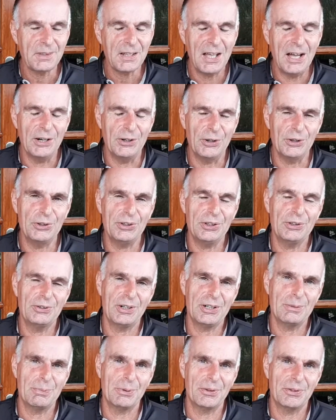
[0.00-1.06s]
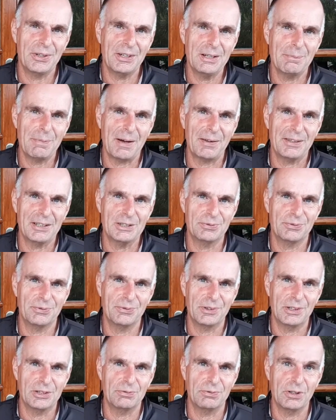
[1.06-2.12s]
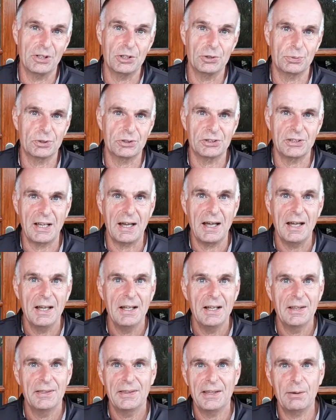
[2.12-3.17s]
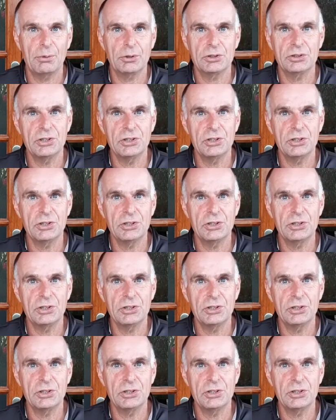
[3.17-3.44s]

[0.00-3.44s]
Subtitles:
Another incredible thing about this village was there was